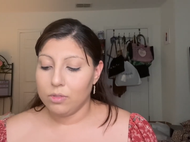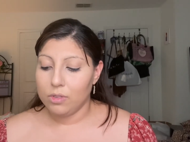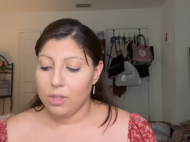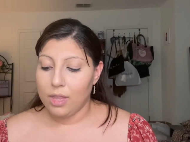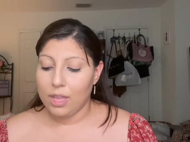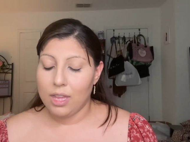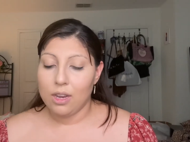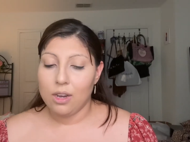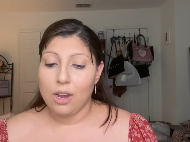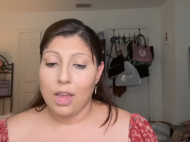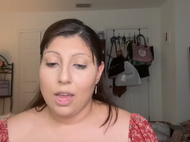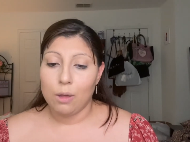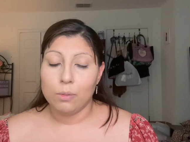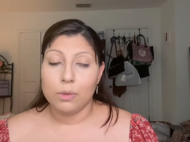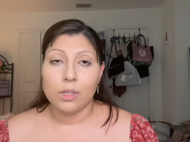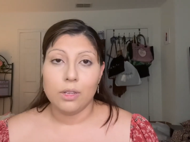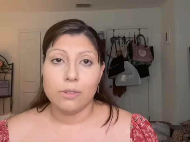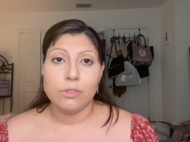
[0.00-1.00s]
then I
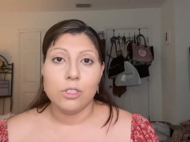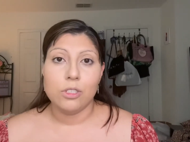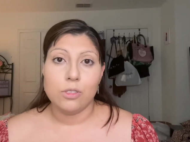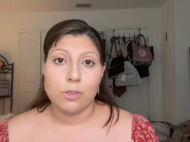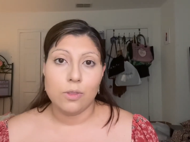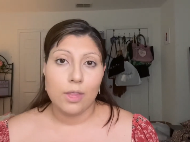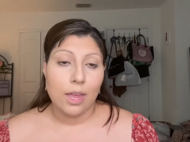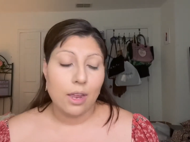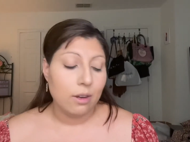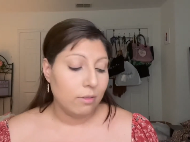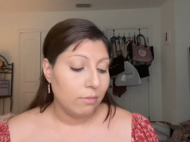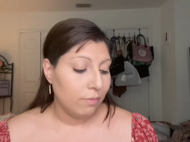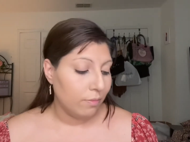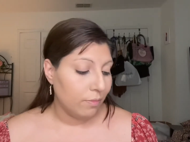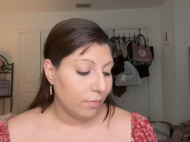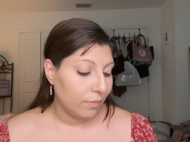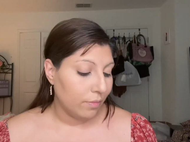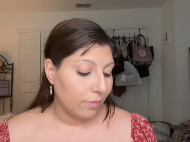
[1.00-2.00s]
would love to do that.
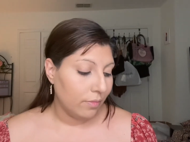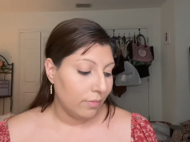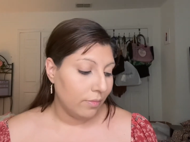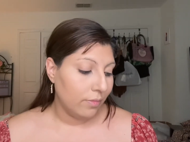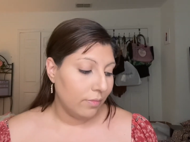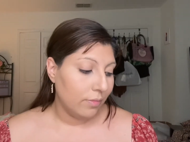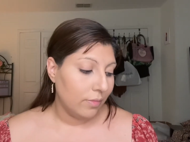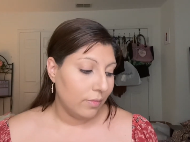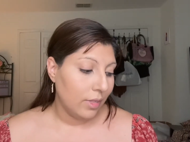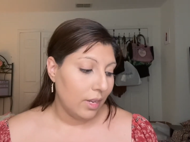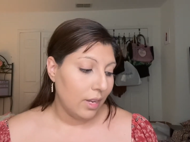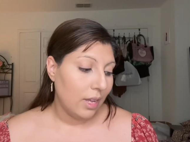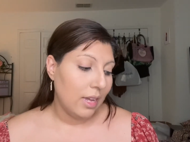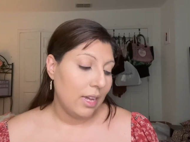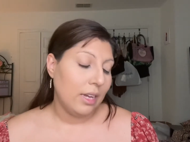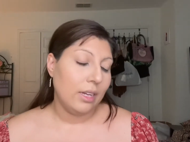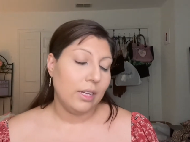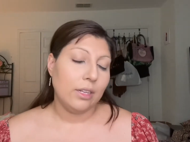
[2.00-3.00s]

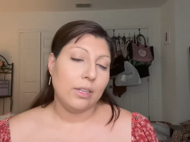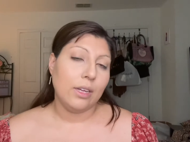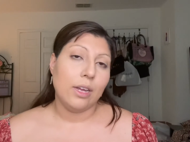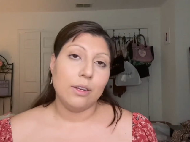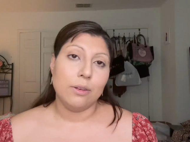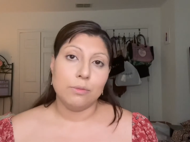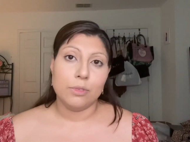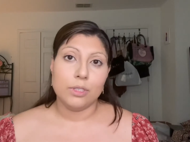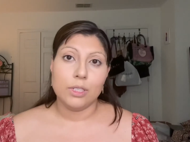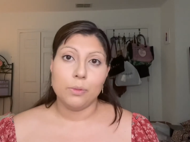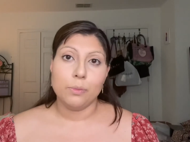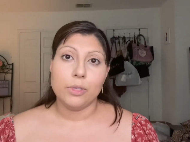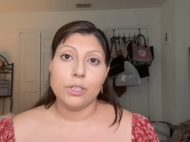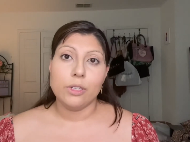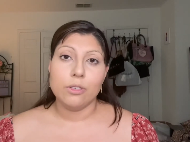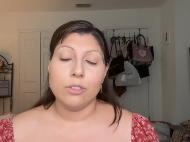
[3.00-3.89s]
I really would.